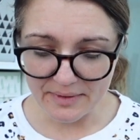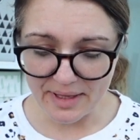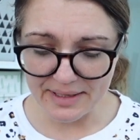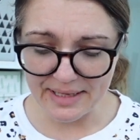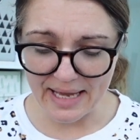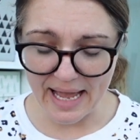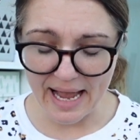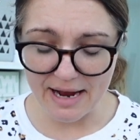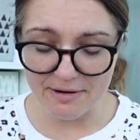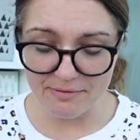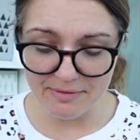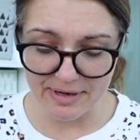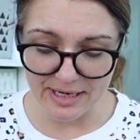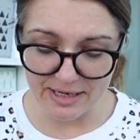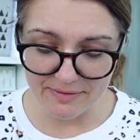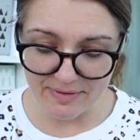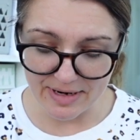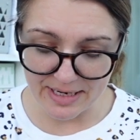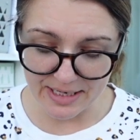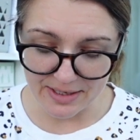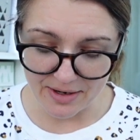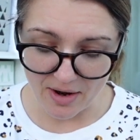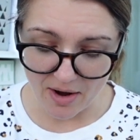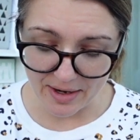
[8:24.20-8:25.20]
Yeah, really,
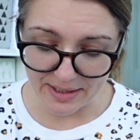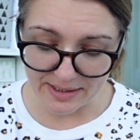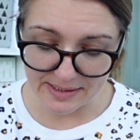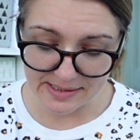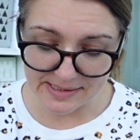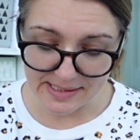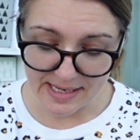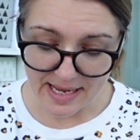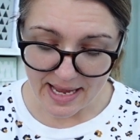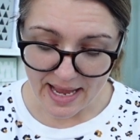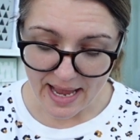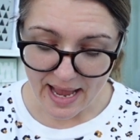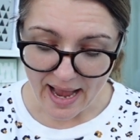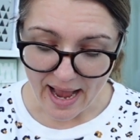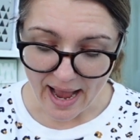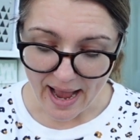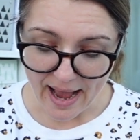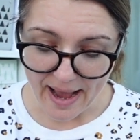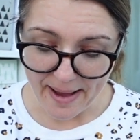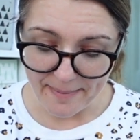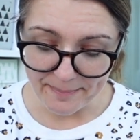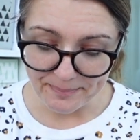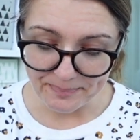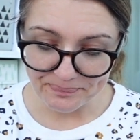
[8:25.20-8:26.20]
really nice.
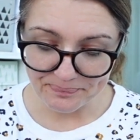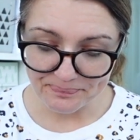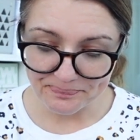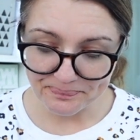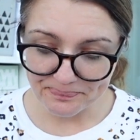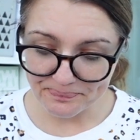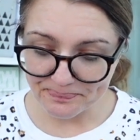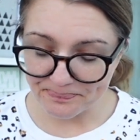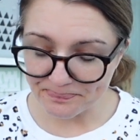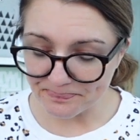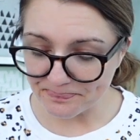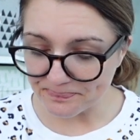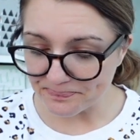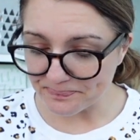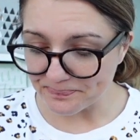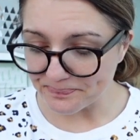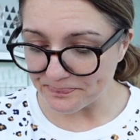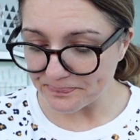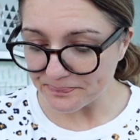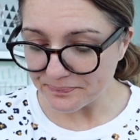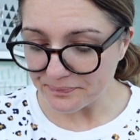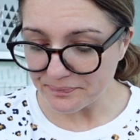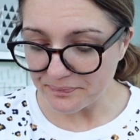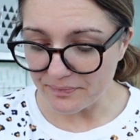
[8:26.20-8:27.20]

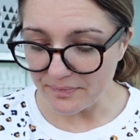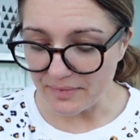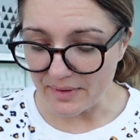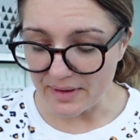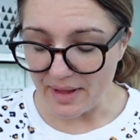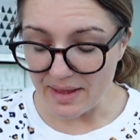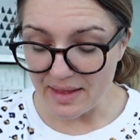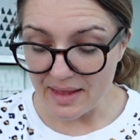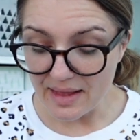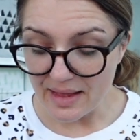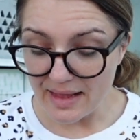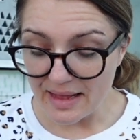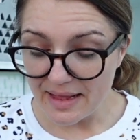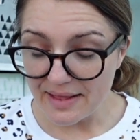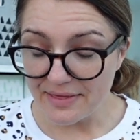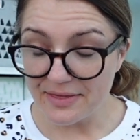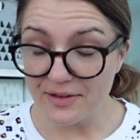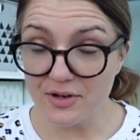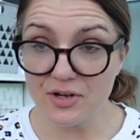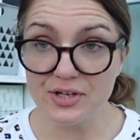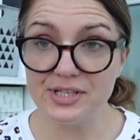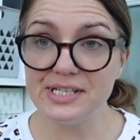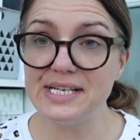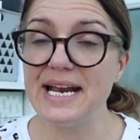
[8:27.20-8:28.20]

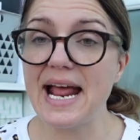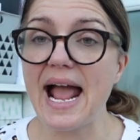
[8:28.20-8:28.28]
Cutting